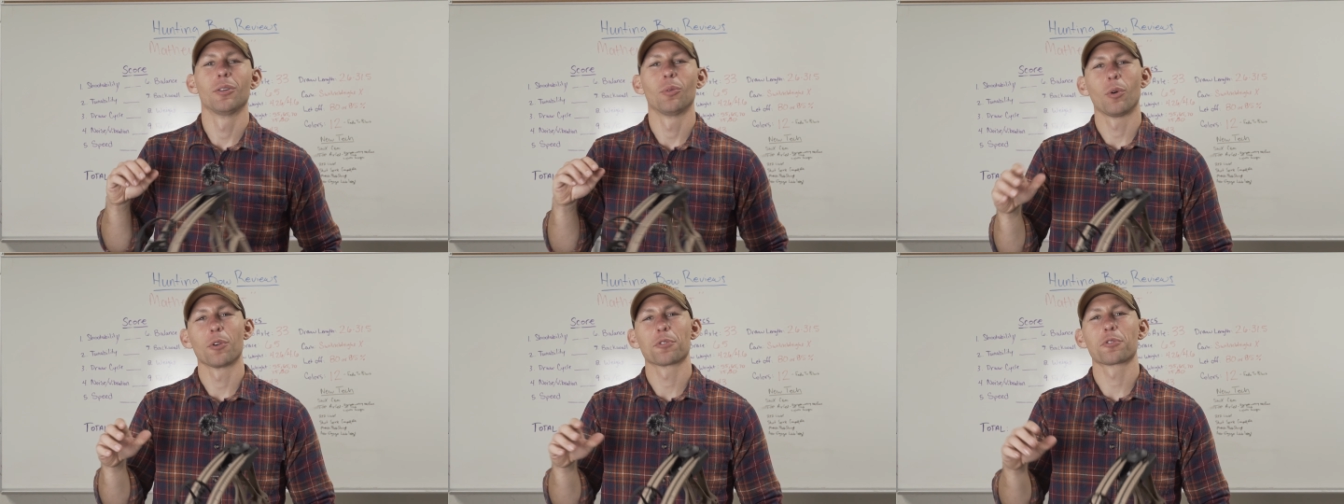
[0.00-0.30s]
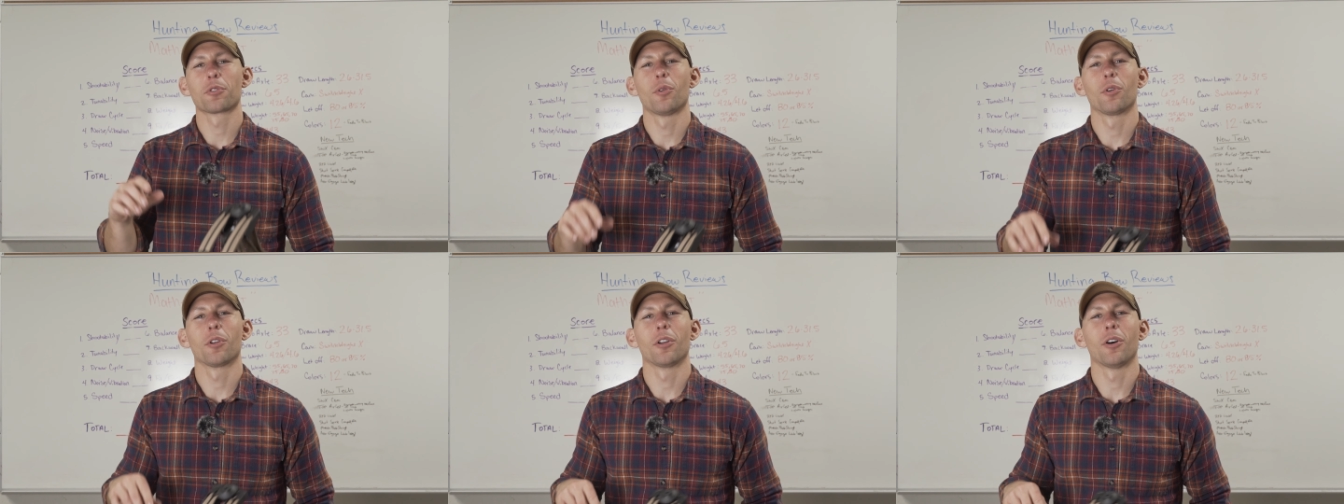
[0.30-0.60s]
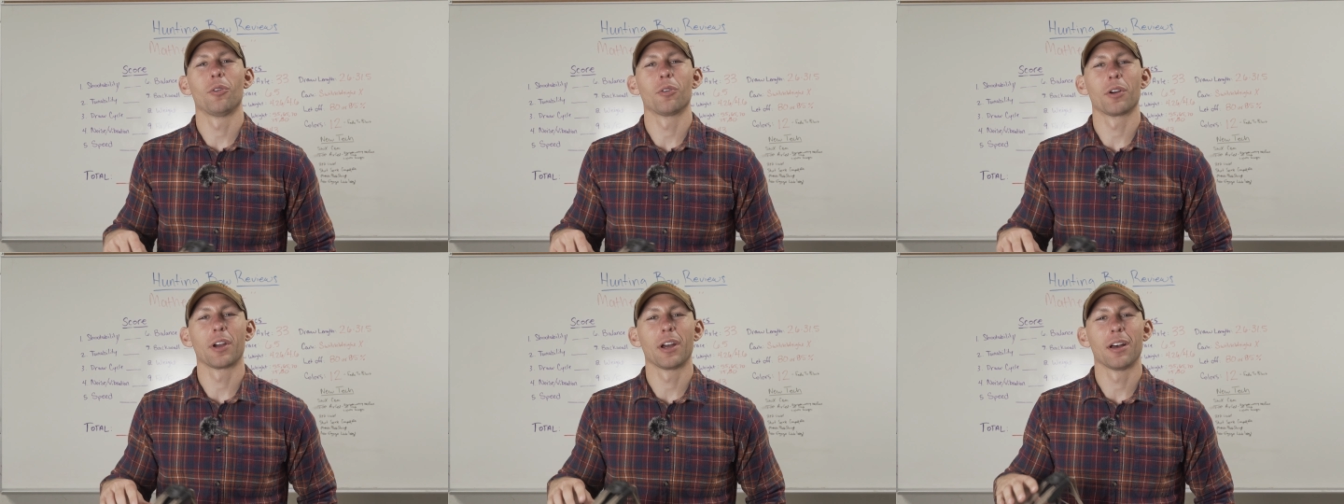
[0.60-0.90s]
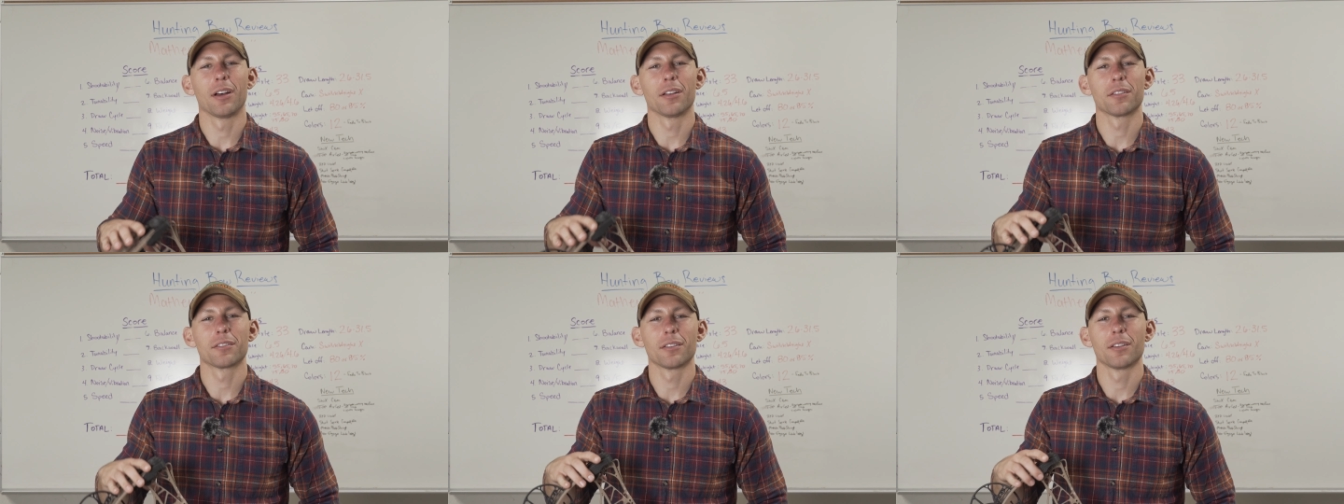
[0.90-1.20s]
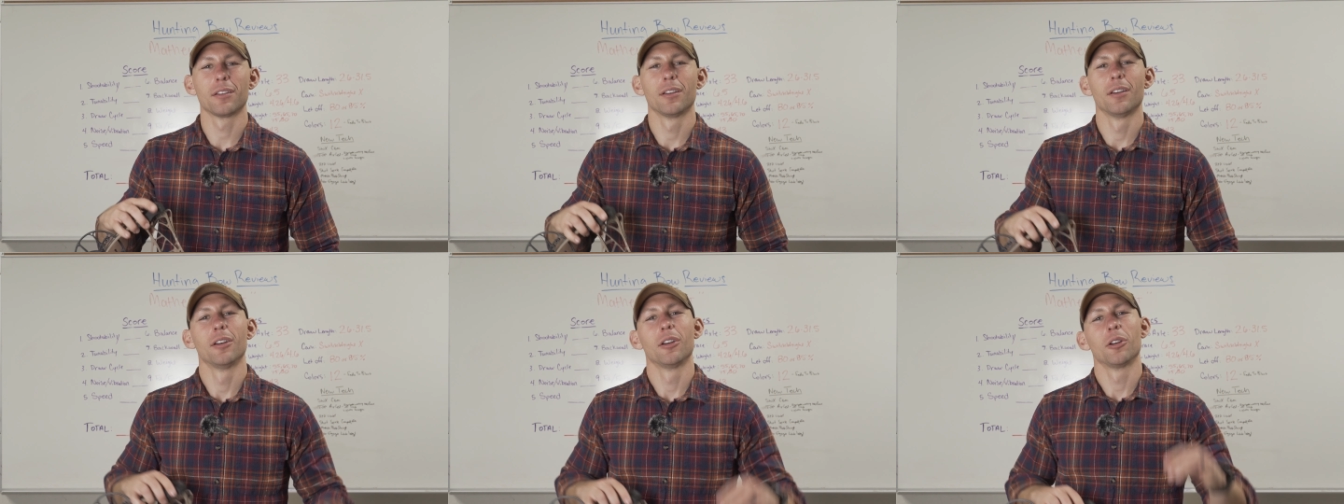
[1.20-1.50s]
What's going on, guys?
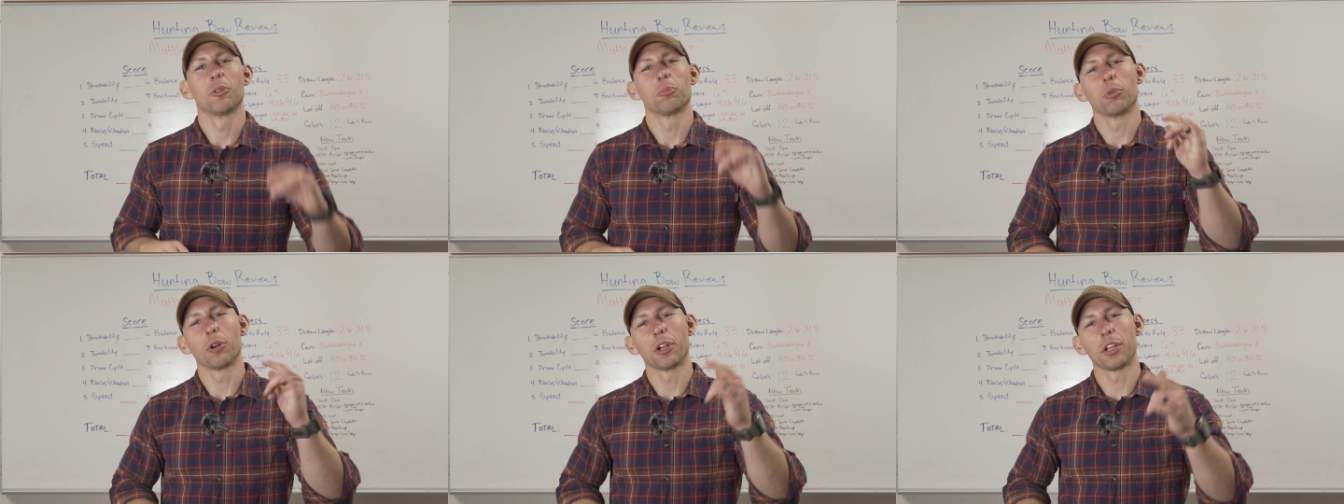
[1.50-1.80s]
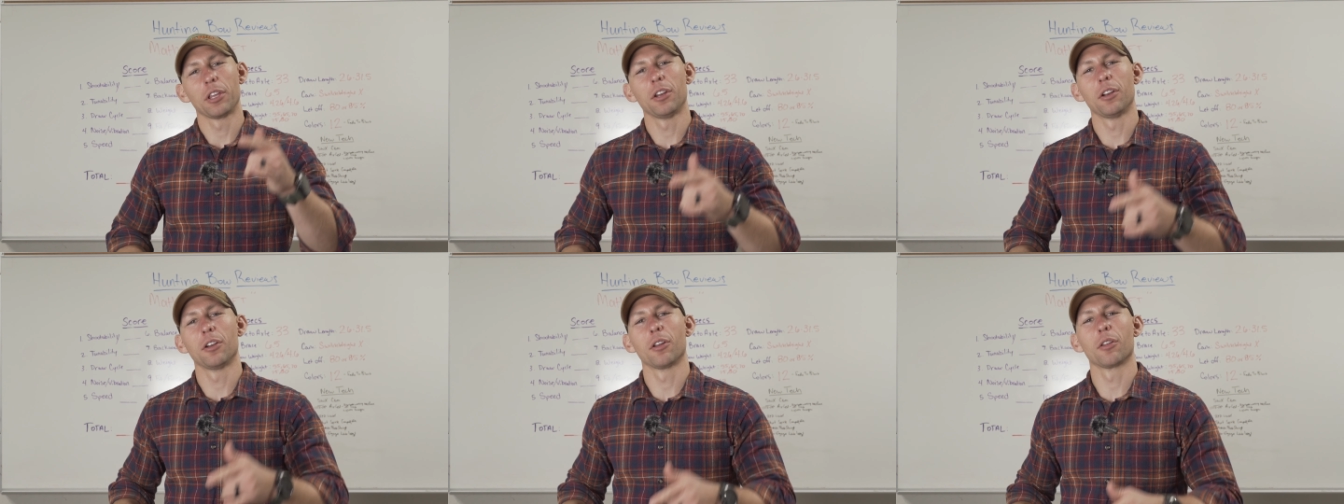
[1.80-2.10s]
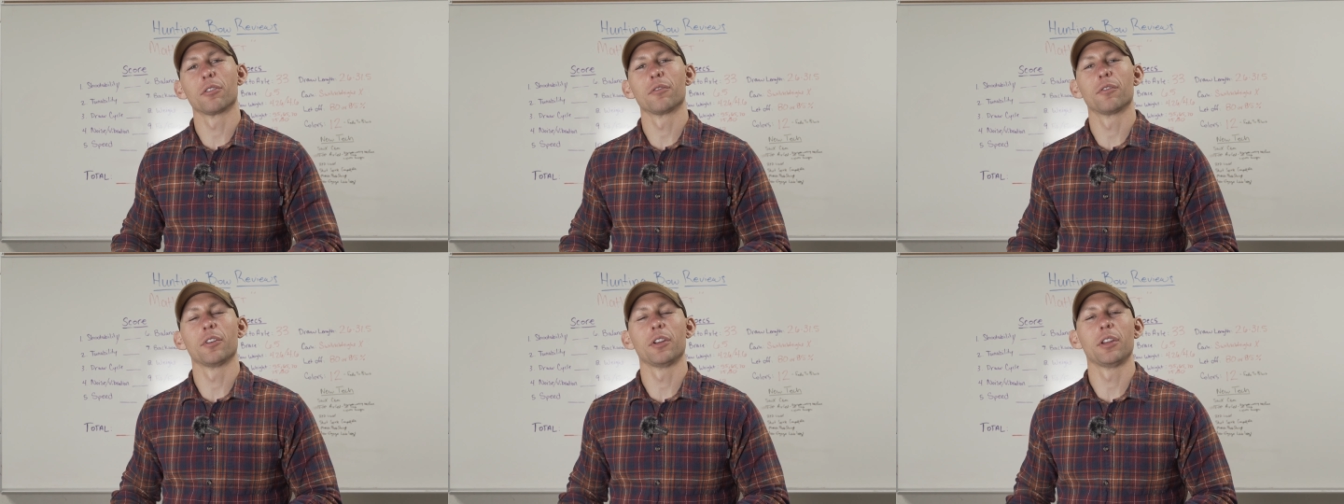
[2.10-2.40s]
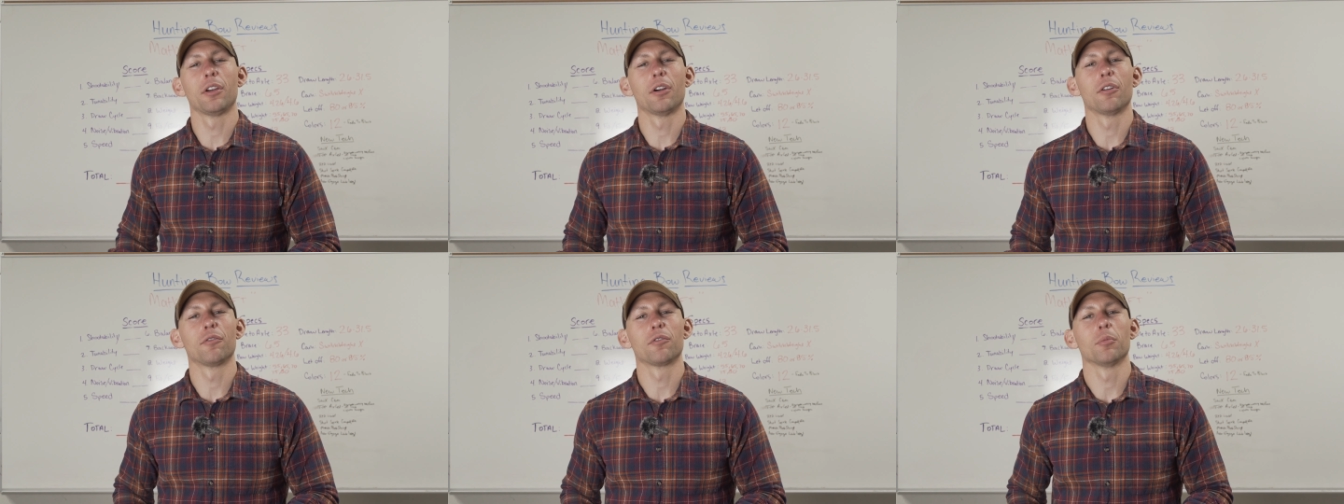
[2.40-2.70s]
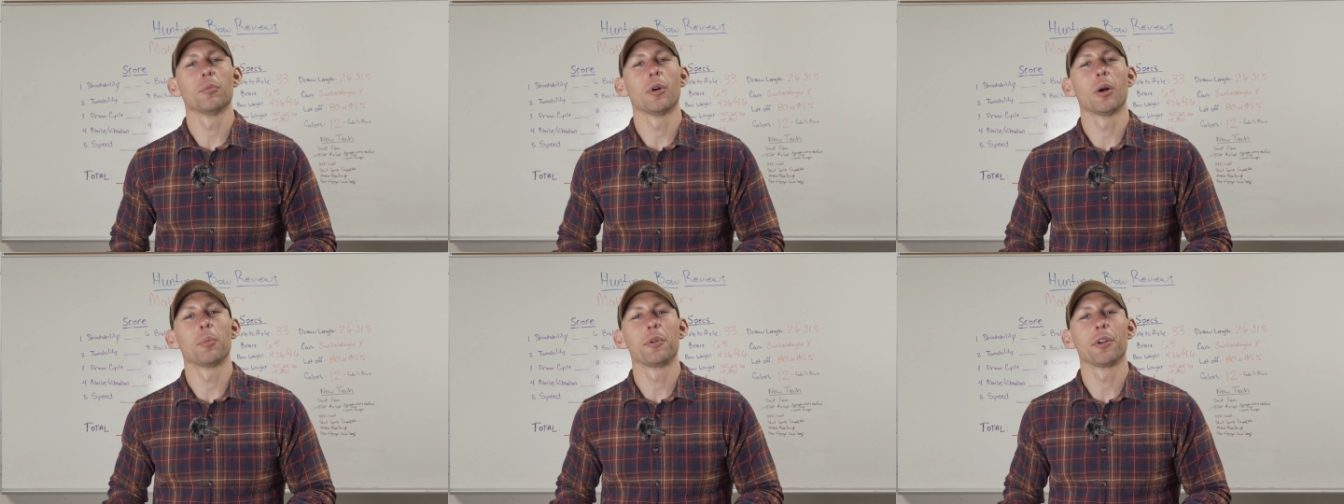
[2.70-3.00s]
Bringing you another video
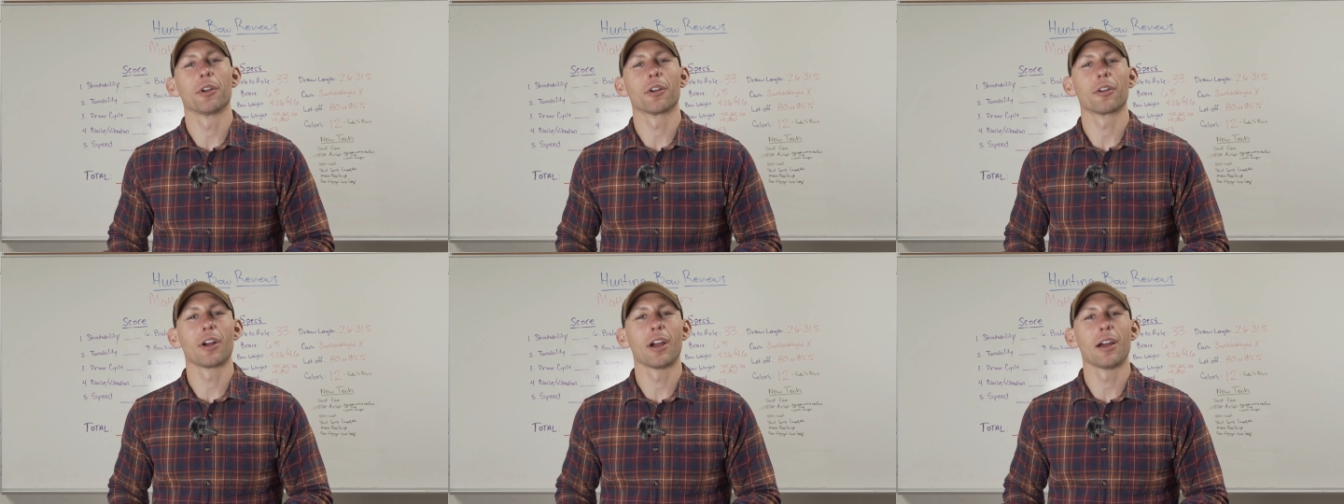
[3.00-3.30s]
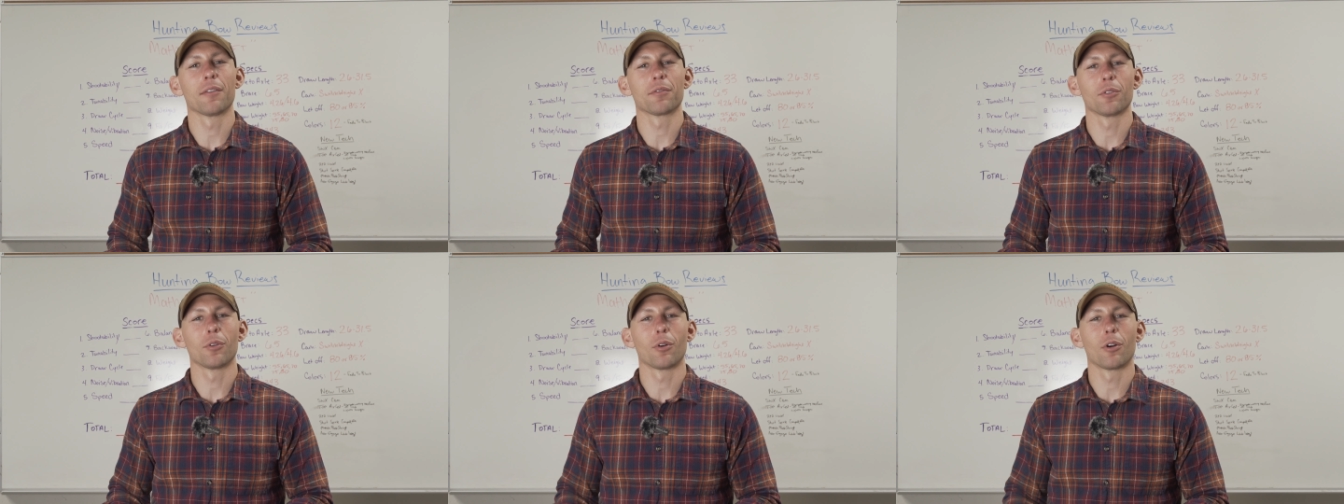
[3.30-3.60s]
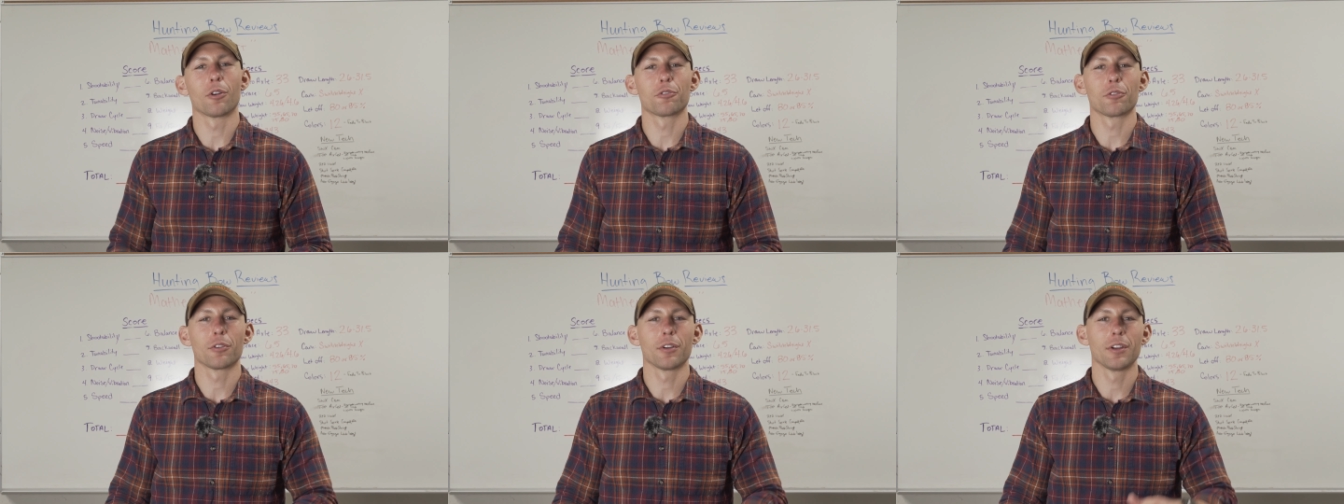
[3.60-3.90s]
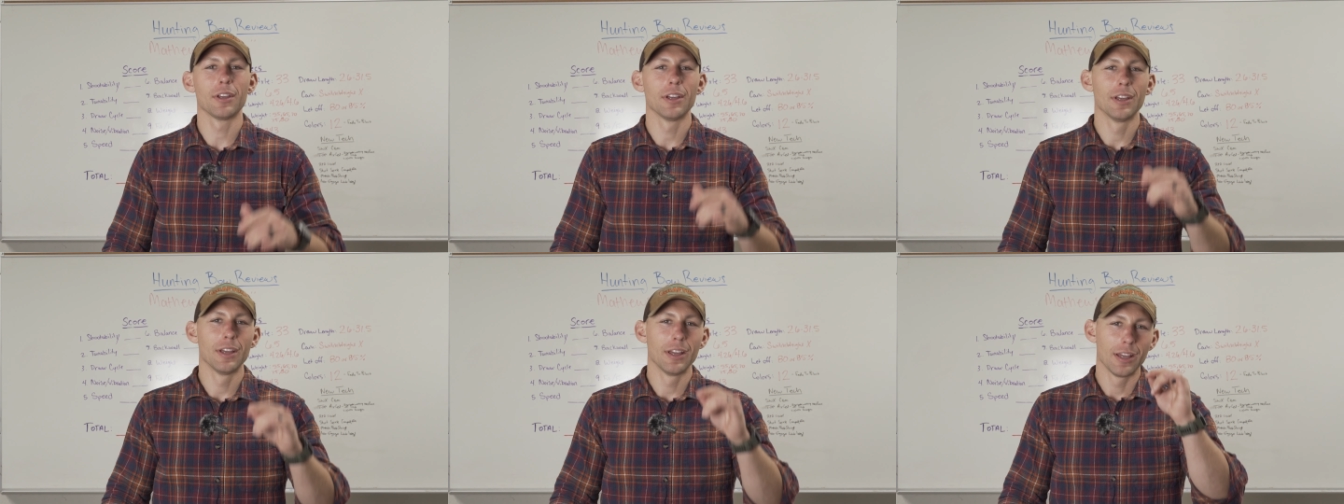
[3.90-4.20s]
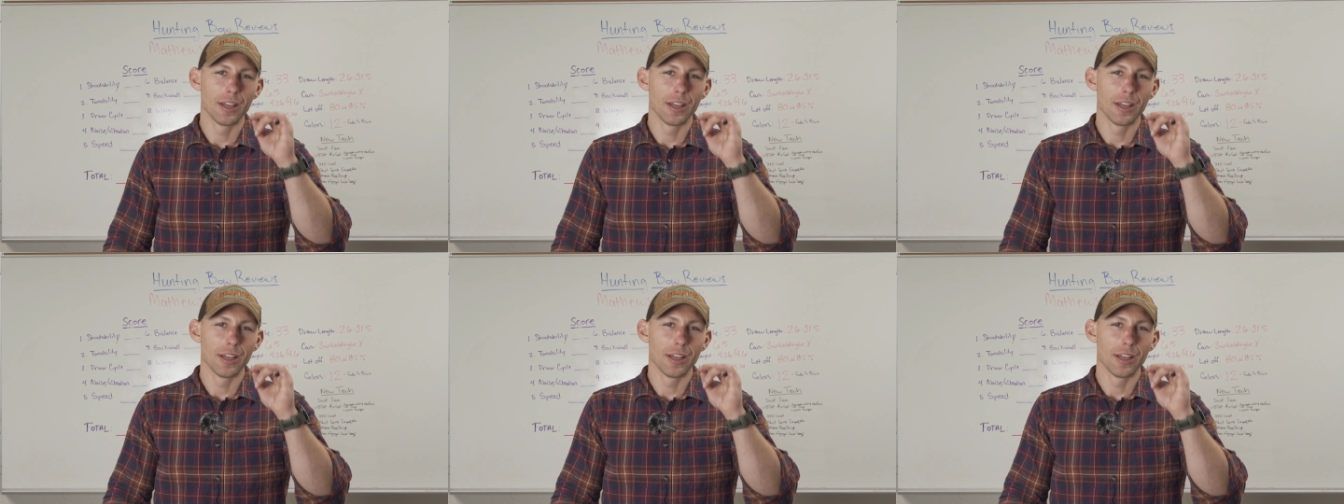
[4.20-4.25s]
from up here at Grafton Archery.